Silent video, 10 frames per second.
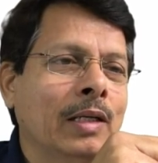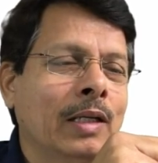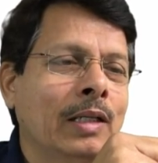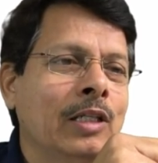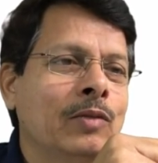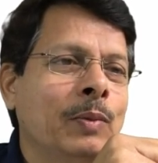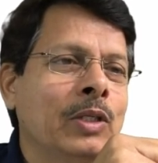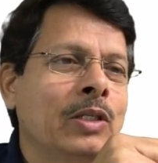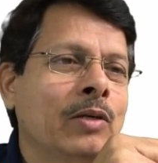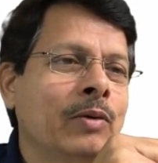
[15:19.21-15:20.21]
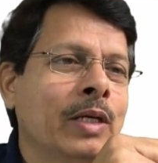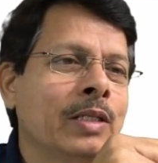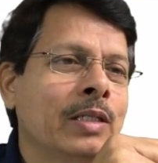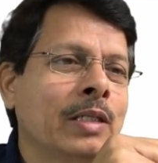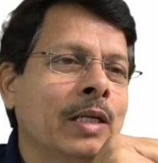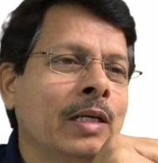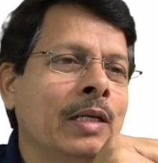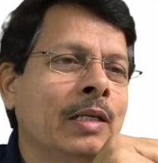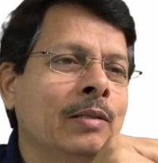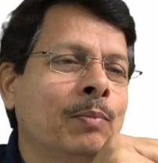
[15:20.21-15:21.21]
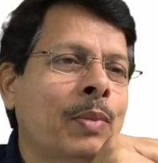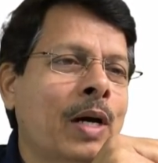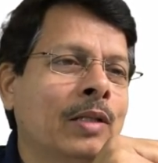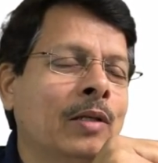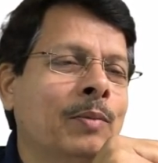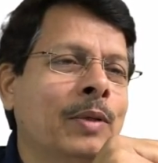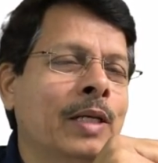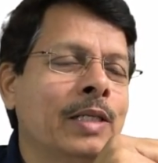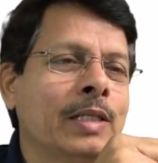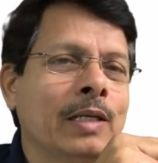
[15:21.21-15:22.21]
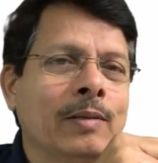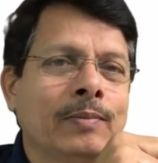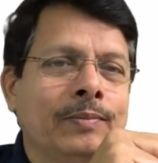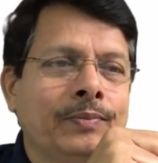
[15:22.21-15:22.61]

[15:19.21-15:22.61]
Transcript: In this picture you can see that this path of tracing